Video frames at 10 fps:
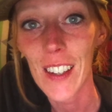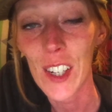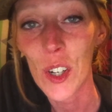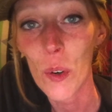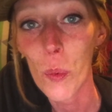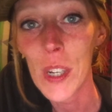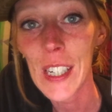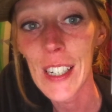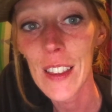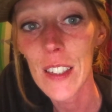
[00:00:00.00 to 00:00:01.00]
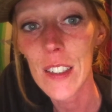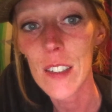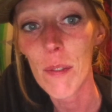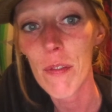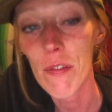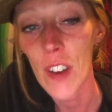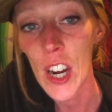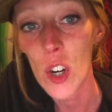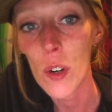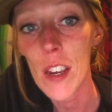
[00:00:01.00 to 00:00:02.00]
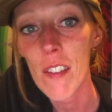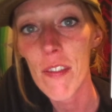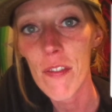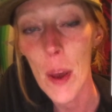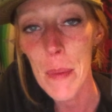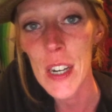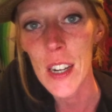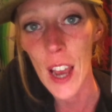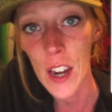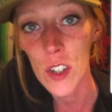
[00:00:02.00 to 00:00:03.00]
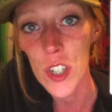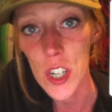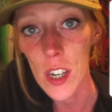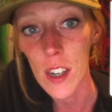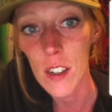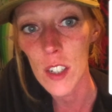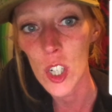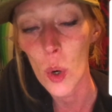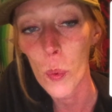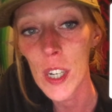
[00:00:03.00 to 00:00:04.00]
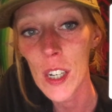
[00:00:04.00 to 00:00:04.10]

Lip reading: You know, we need this fiery feminine energy. You know,